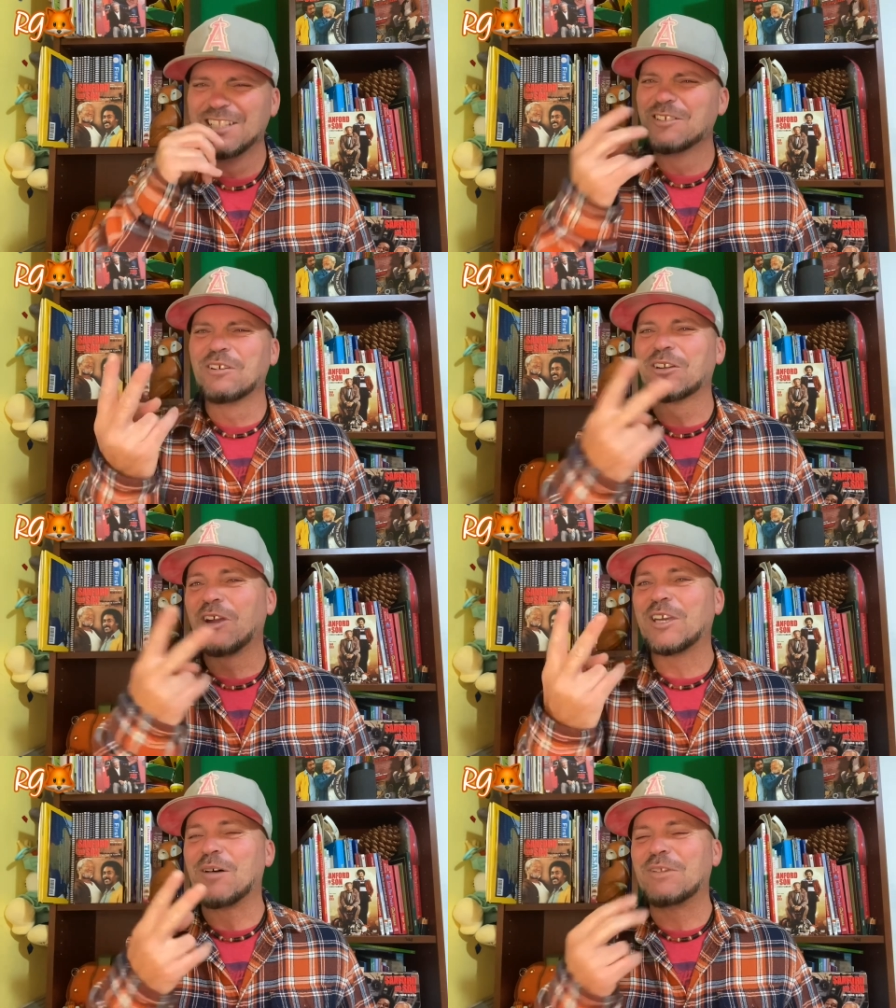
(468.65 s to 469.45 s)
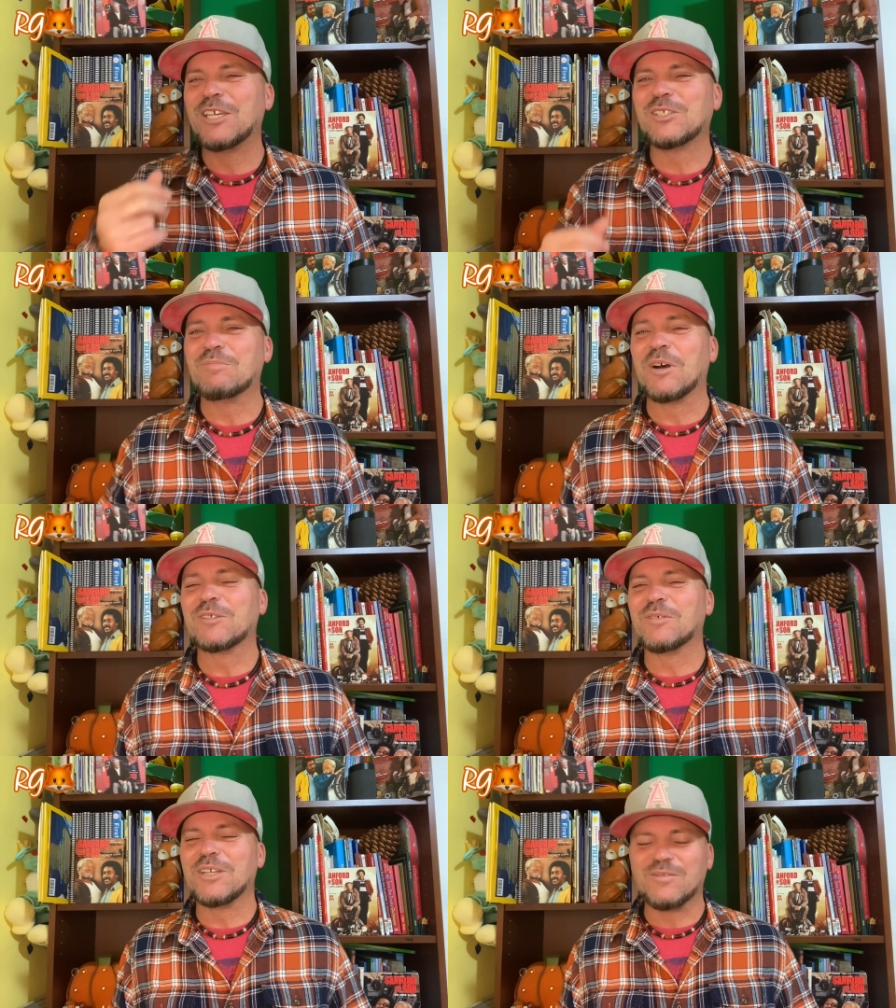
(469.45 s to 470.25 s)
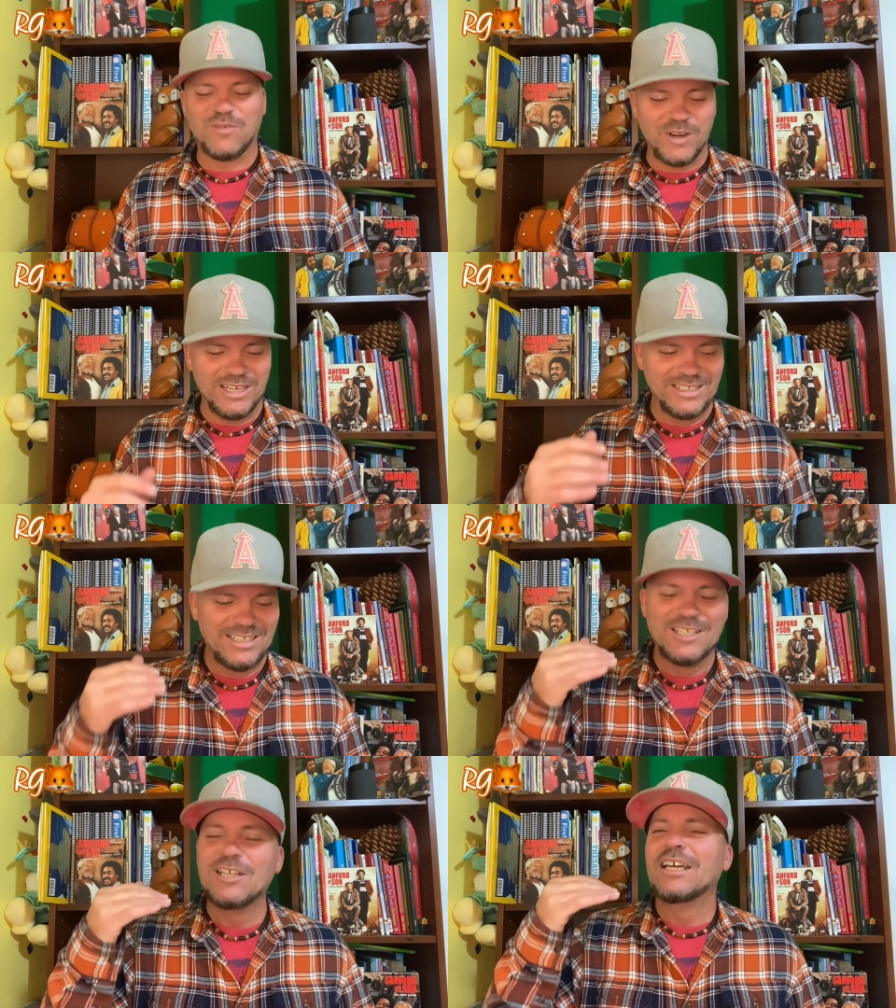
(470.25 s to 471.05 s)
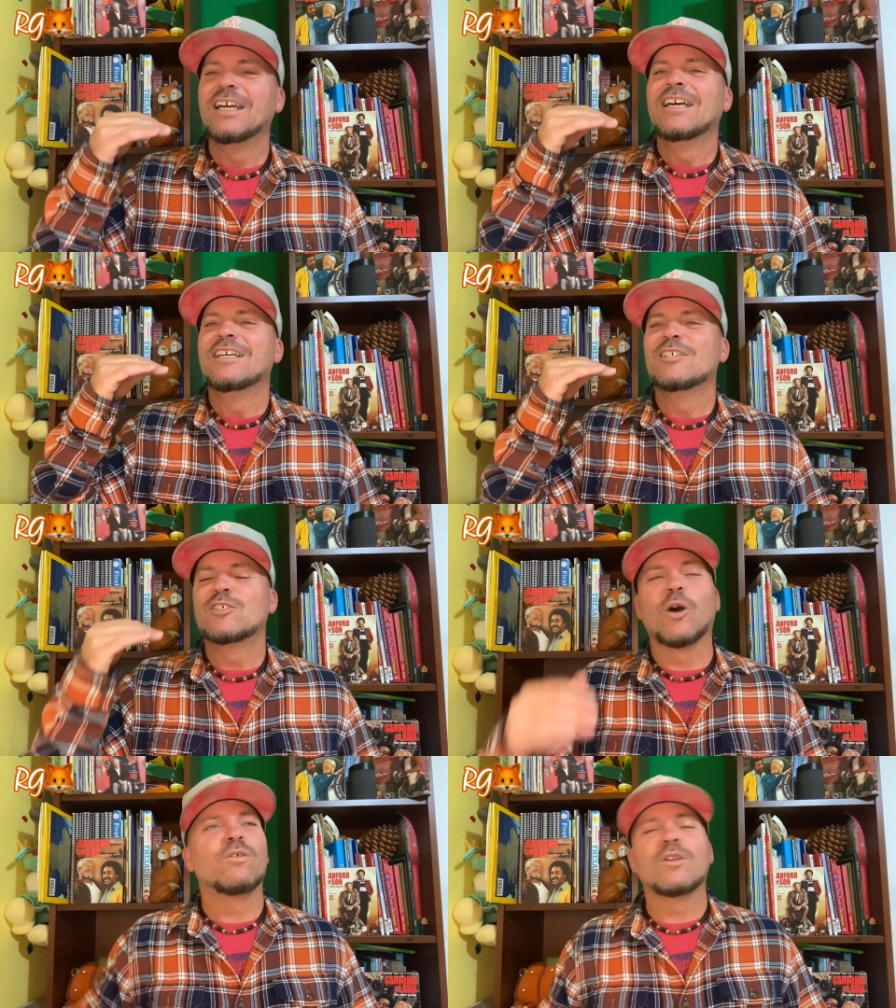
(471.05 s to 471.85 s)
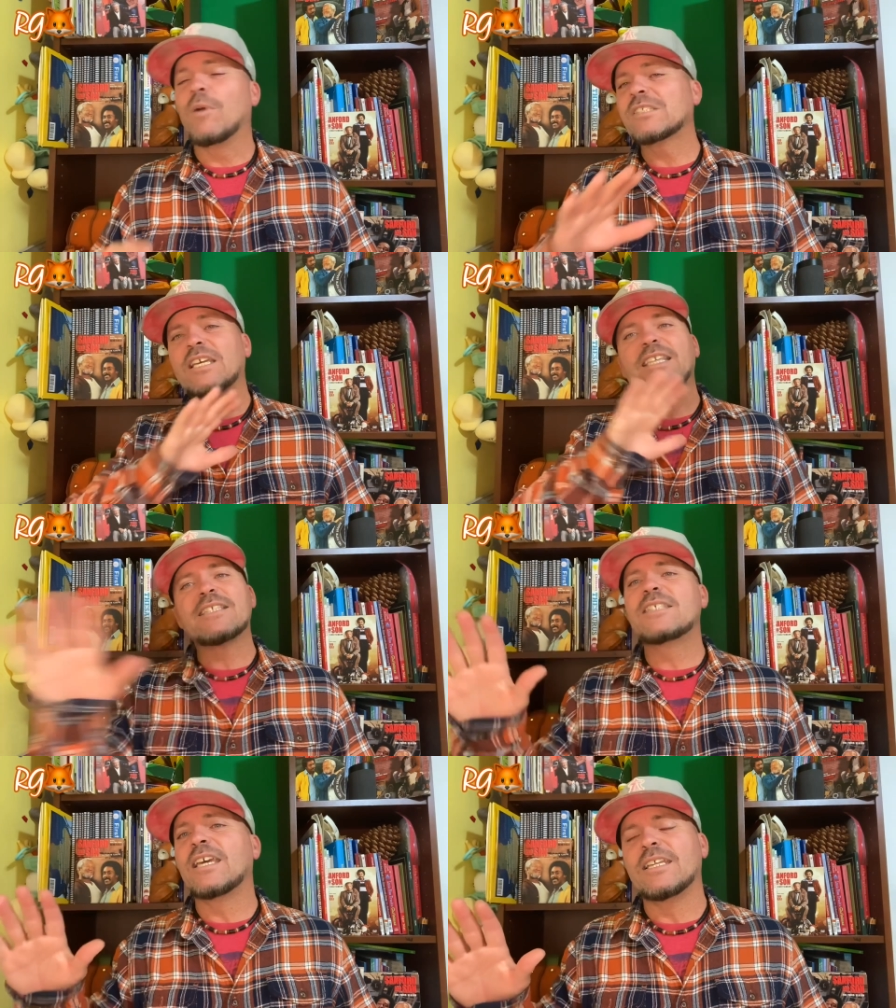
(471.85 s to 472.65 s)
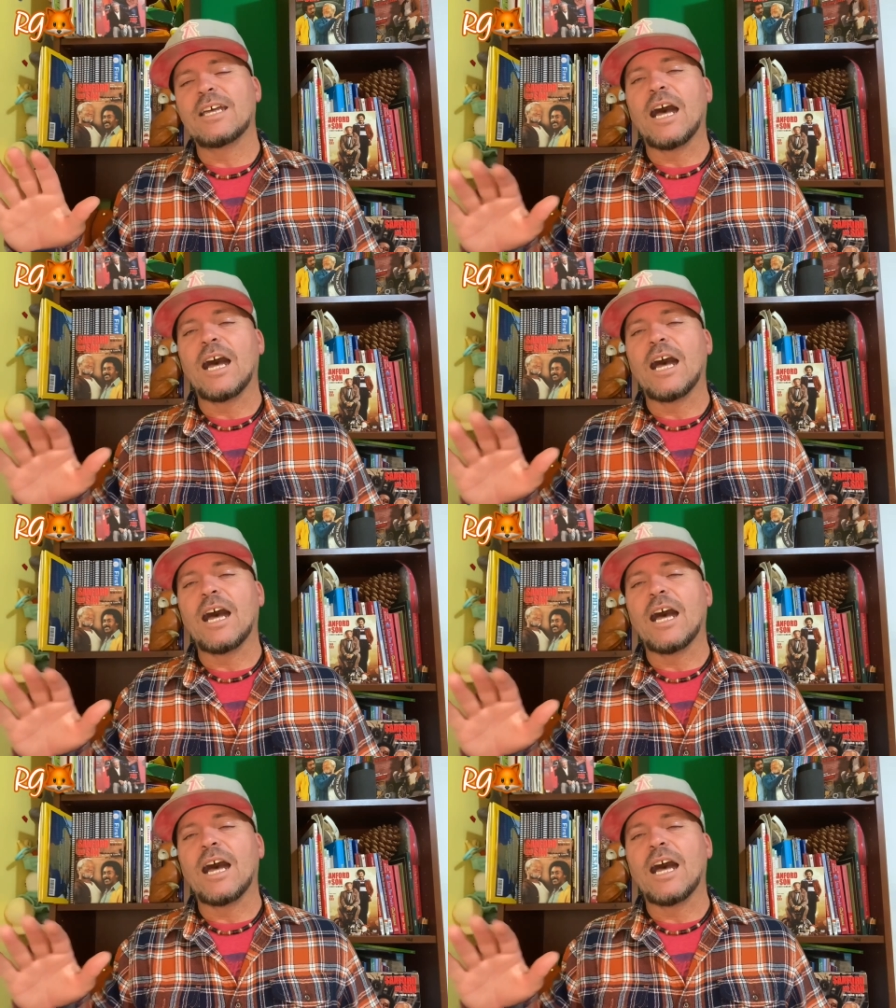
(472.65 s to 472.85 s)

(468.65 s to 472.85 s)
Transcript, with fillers: What a great combination, Bugs Bunny and Fred. So Lamont's like, that's it.